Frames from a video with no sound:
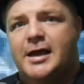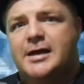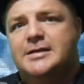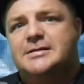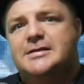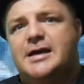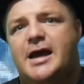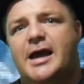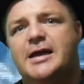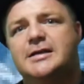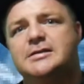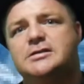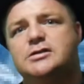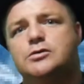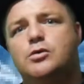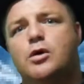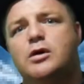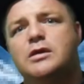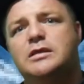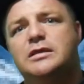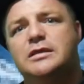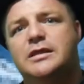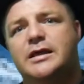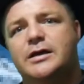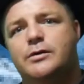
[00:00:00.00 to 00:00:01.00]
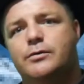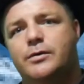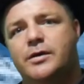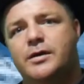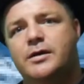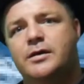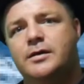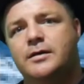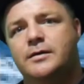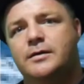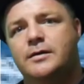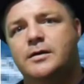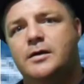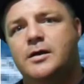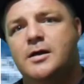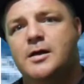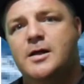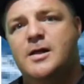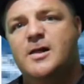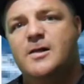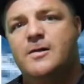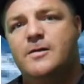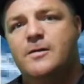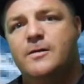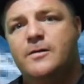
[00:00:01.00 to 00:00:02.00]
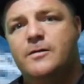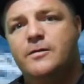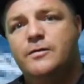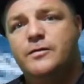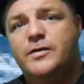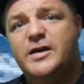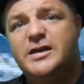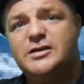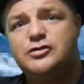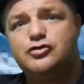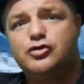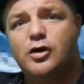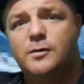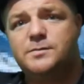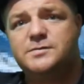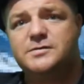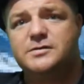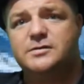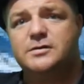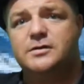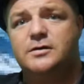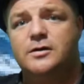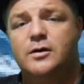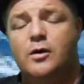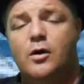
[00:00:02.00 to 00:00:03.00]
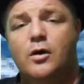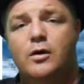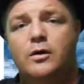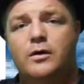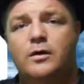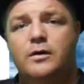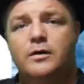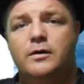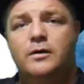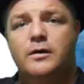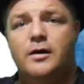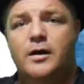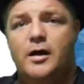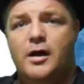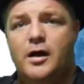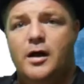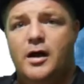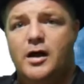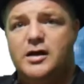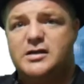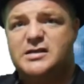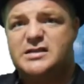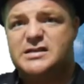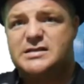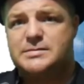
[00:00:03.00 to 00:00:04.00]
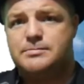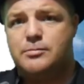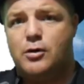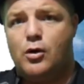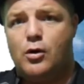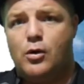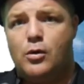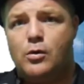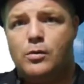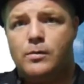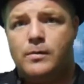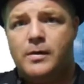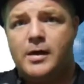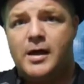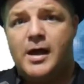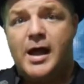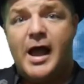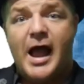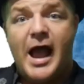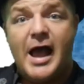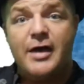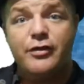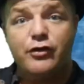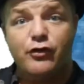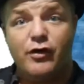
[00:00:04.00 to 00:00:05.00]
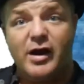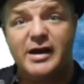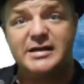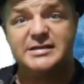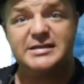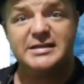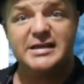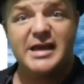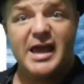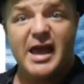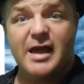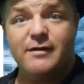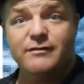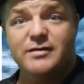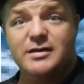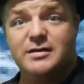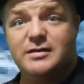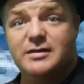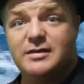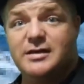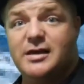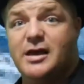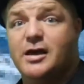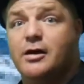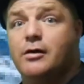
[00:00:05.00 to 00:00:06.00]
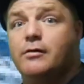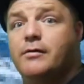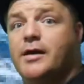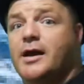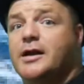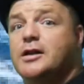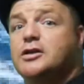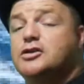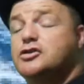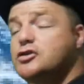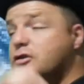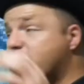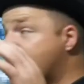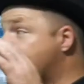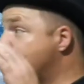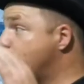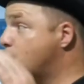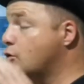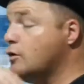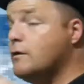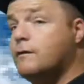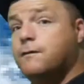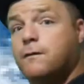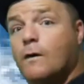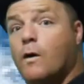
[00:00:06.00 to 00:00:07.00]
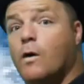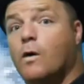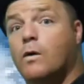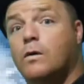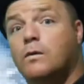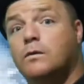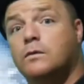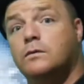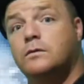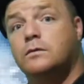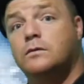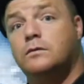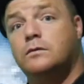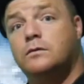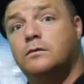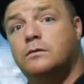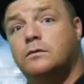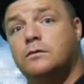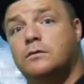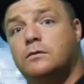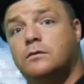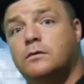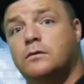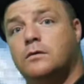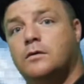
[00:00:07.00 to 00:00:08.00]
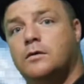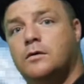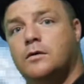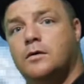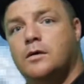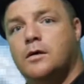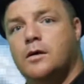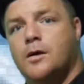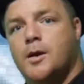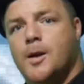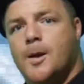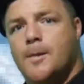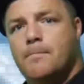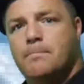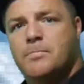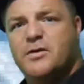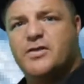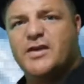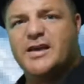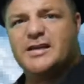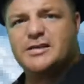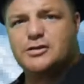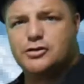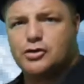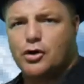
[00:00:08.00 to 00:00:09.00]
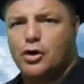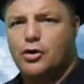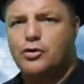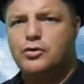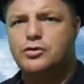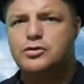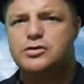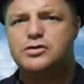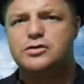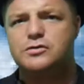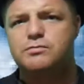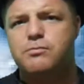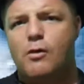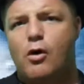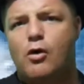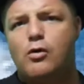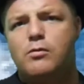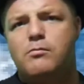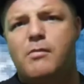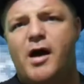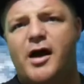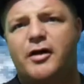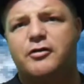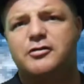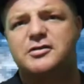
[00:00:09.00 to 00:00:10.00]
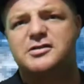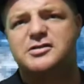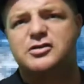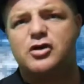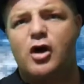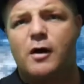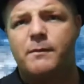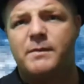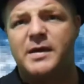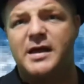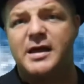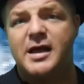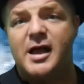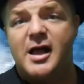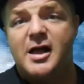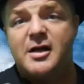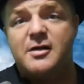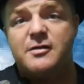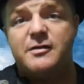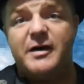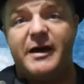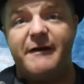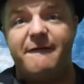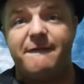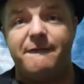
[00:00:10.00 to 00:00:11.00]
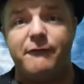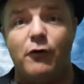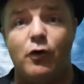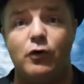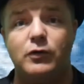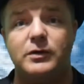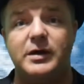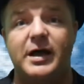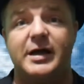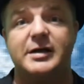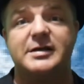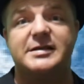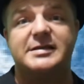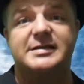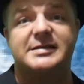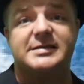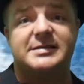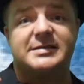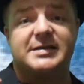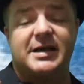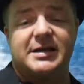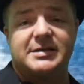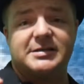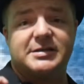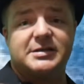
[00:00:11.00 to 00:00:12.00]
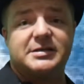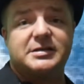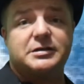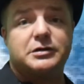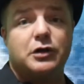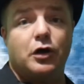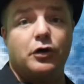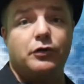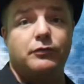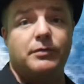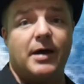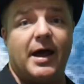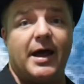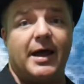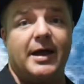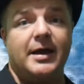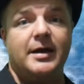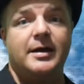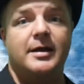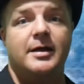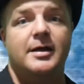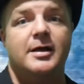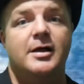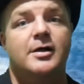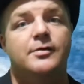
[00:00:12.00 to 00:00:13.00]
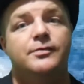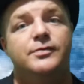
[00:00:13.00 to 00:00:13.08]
into H2O liquid, these drops are small and they're actually heavier than the air around it, so they do fall. But they're so small, microscopic, they fall at such a slow rate